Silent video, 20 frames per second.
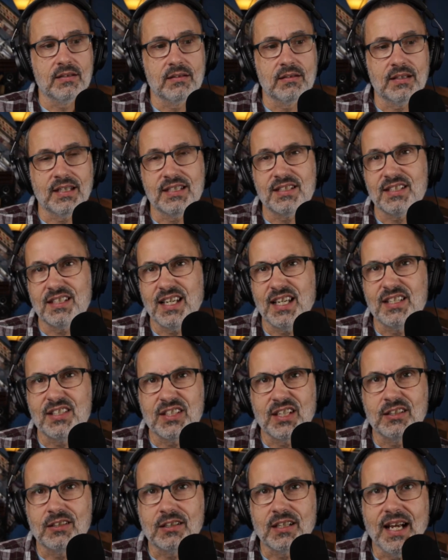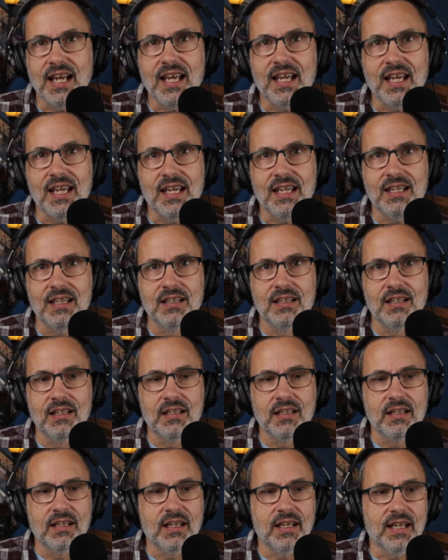Let's say seller A
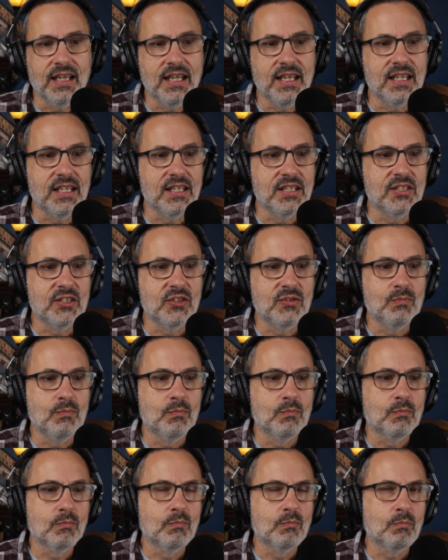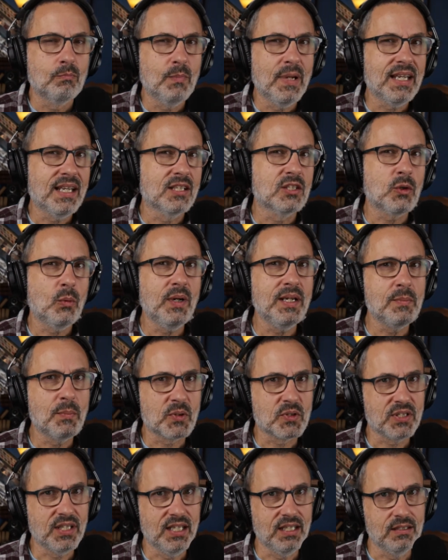is making
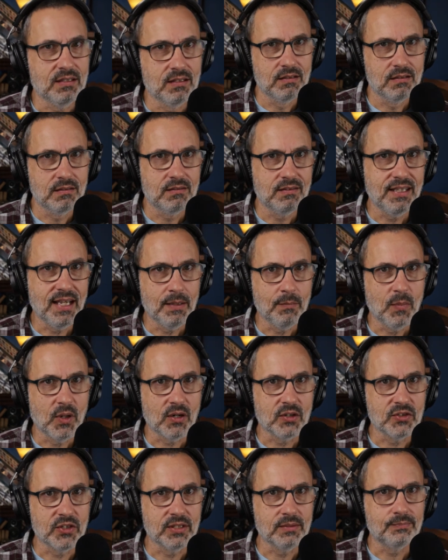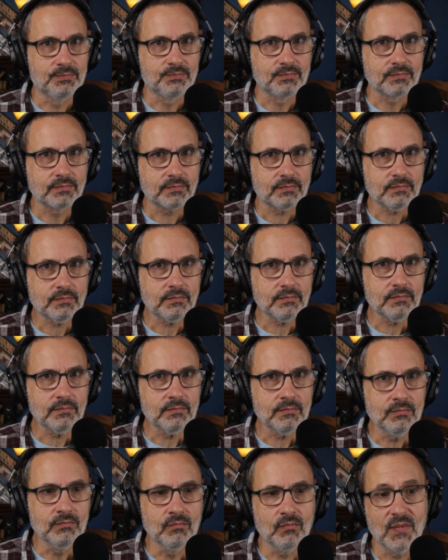20% net margin
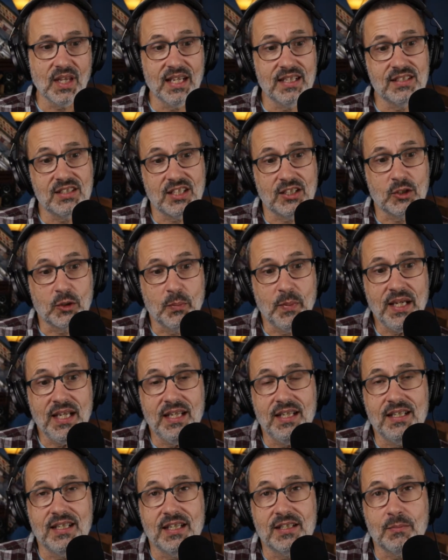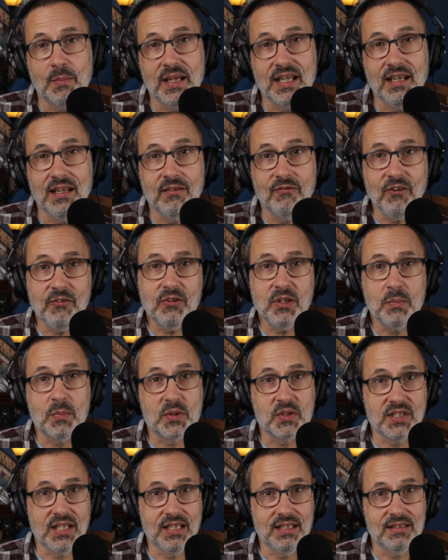and seller B is making
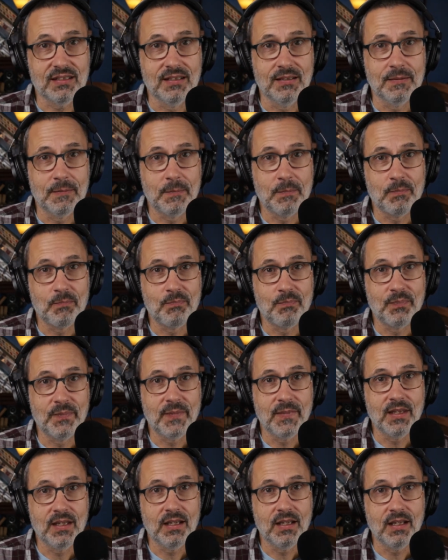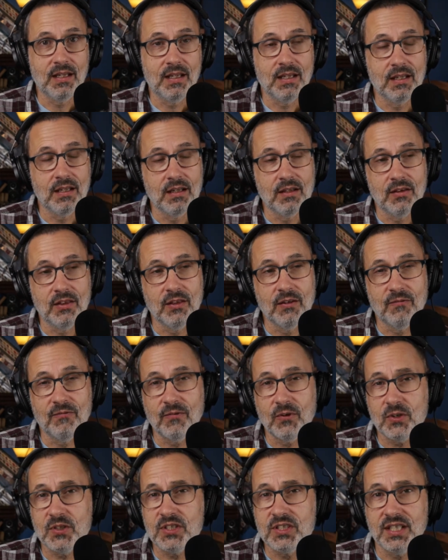50%. The
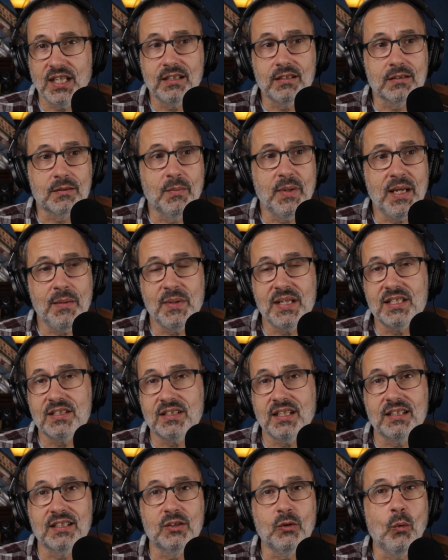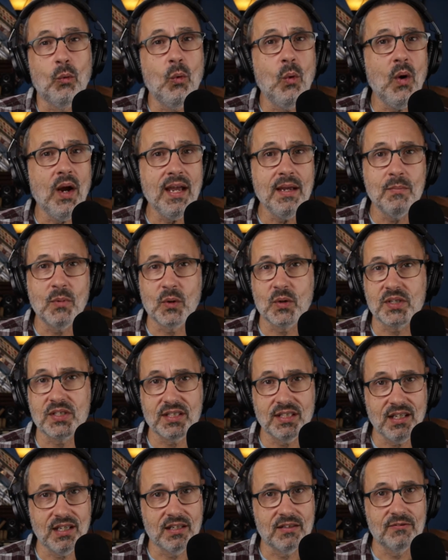first seller may be selling way more
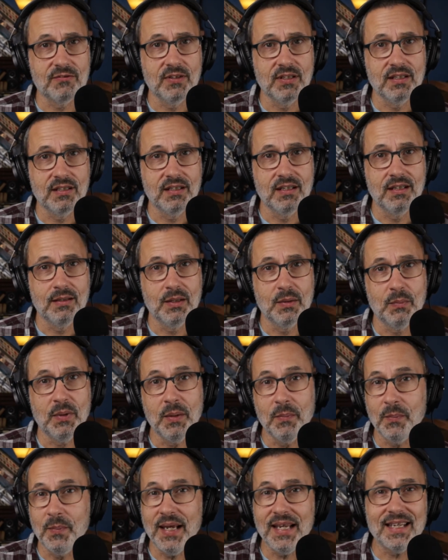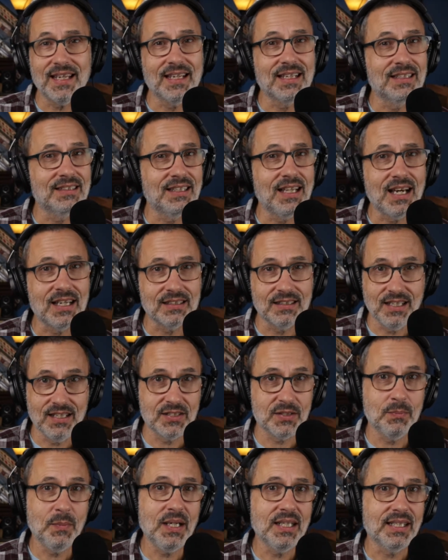stuff, but making a lot
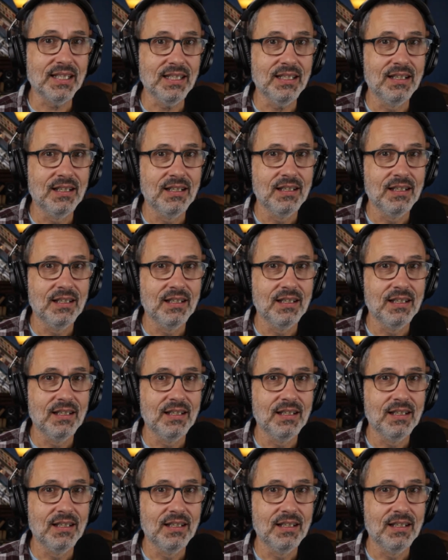less money.